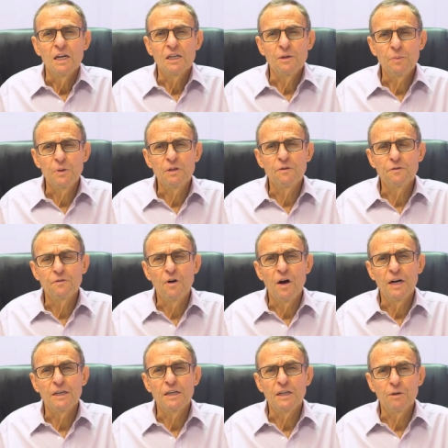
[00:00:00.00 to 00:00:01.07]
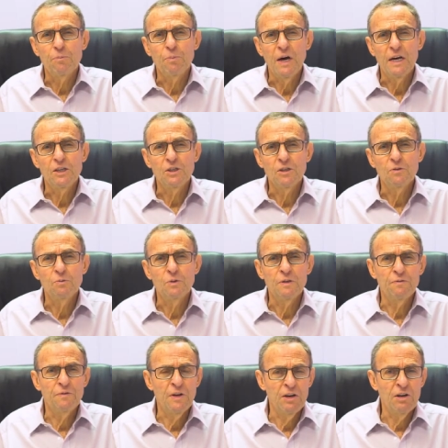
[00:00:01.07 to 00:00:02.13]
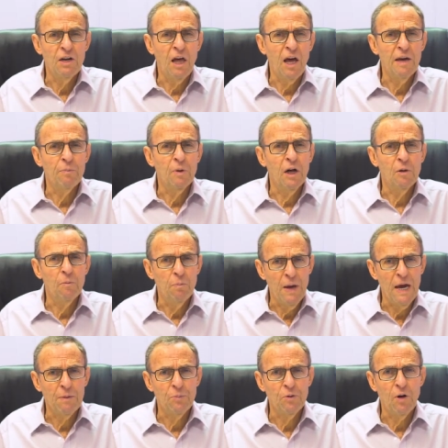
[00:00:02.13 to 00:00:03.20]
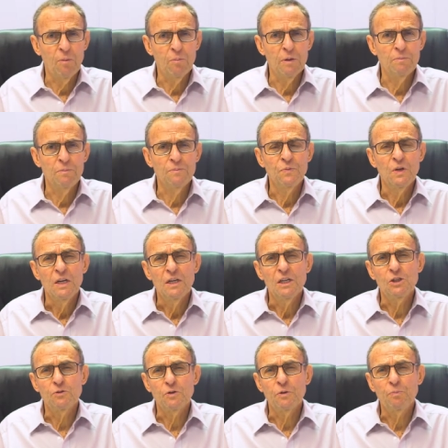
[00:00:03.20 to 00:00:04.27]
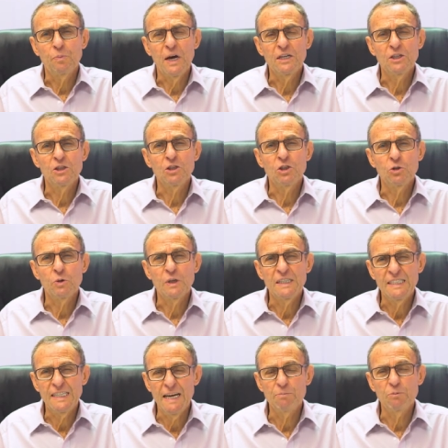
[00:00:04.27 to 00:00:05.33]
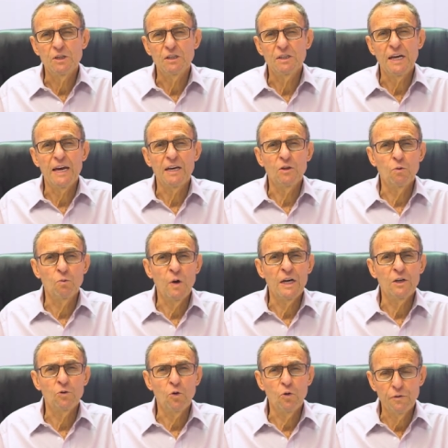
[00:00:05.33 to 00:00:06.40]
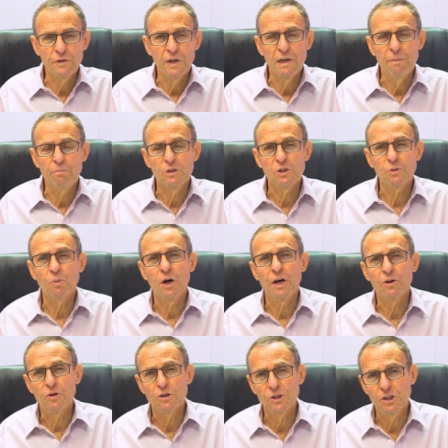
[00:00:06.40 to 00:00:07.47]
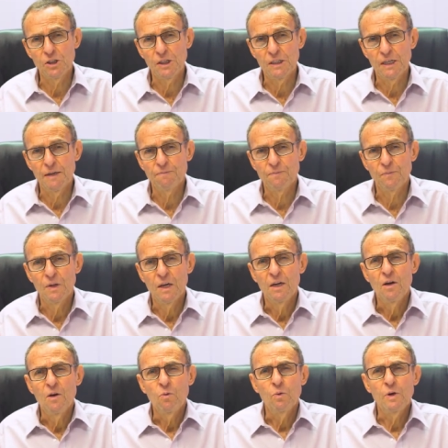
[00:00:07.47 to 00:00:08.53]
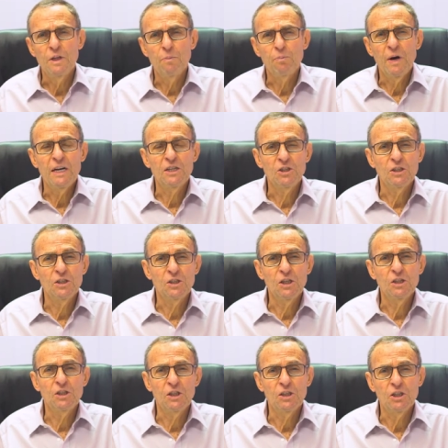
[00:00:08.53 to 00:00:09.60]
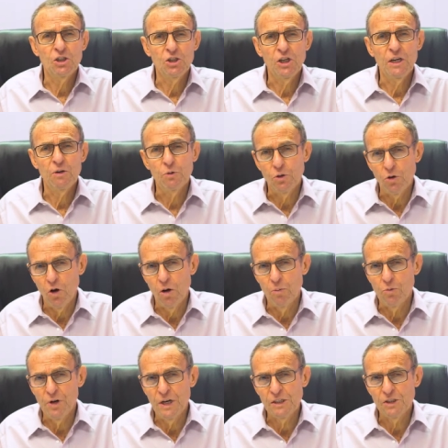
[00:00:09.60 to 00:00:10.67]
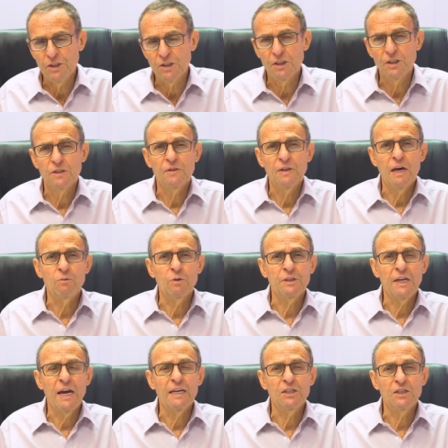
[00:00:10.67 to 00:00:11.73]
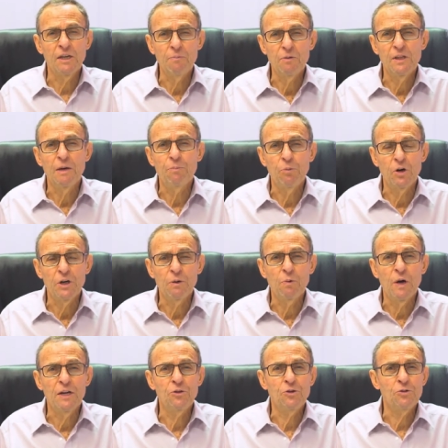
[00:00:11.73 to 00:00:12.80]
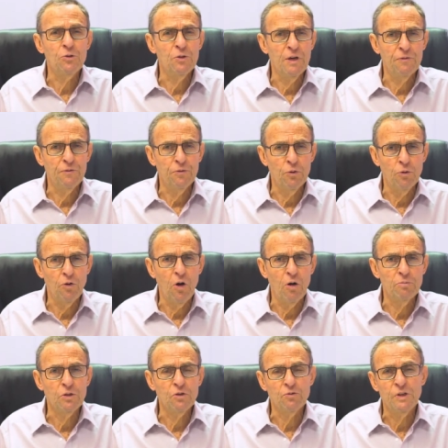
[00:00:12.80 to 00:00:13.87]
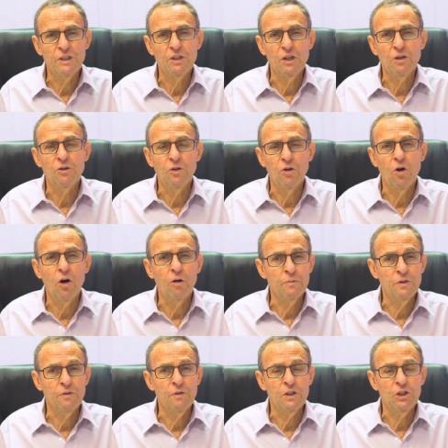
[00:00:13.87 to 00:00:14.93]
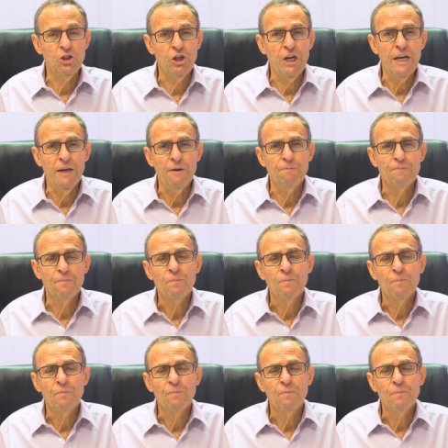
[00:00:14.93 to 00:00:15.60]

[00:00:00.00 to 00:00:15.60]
A typical finding in a patient with a very labile back problem is for the patient to attempt to take the weight off the lumbar spine on sitting. When the patient sits in a chair with armrests, they will take some of their body weight through their forearms, resting on the arms of the chair.